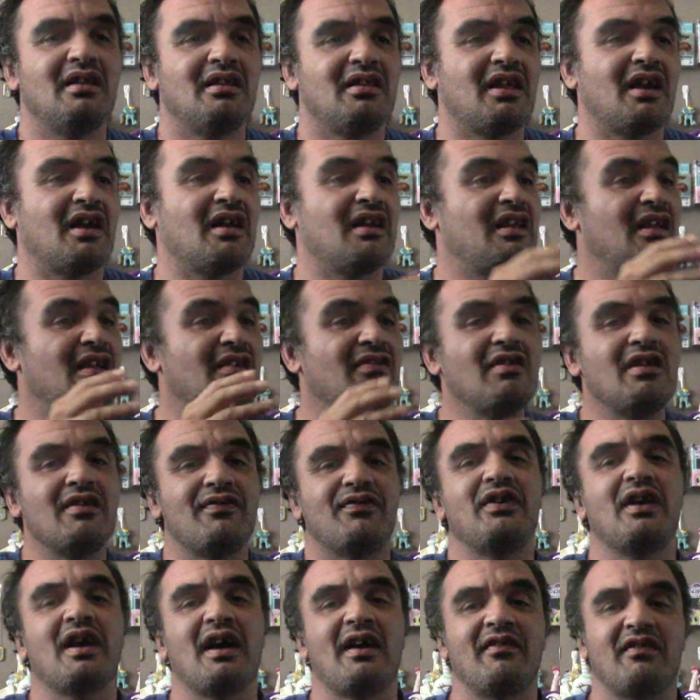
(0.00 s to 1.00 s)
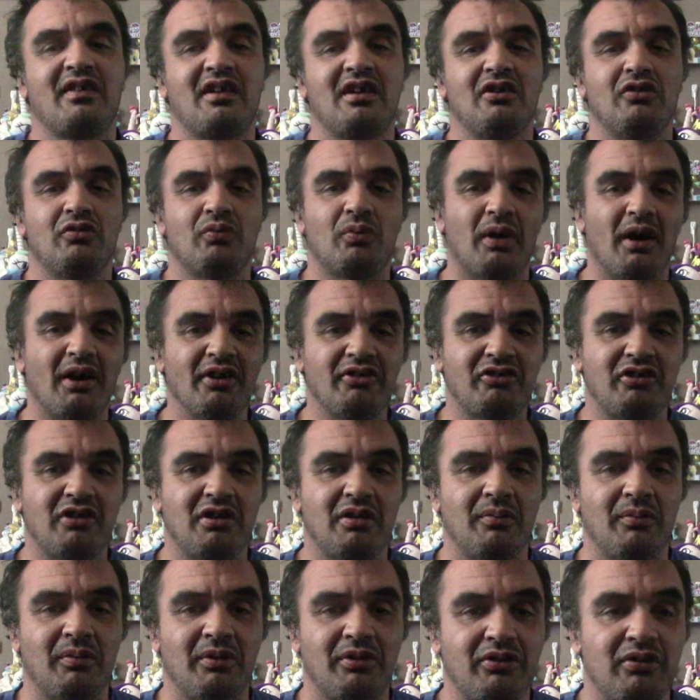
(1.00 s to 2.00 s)
that even if you have kids watching
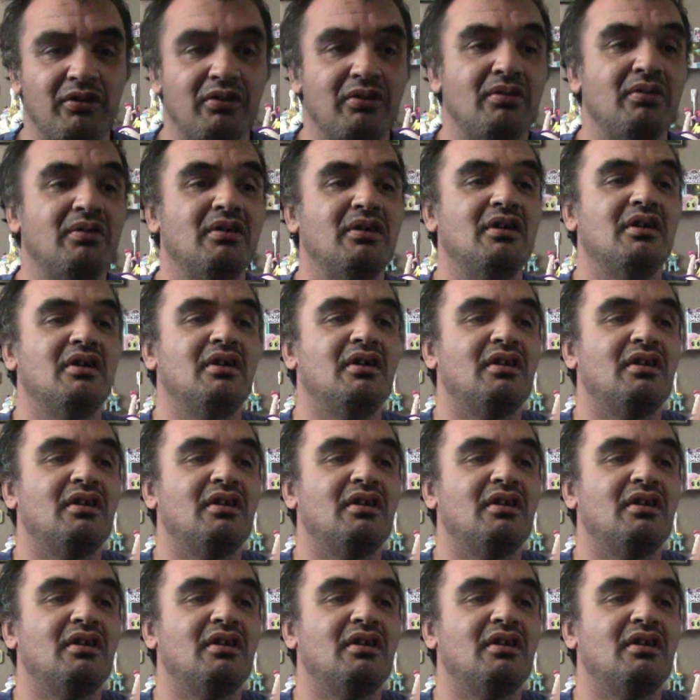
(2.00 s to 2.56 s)
it with you,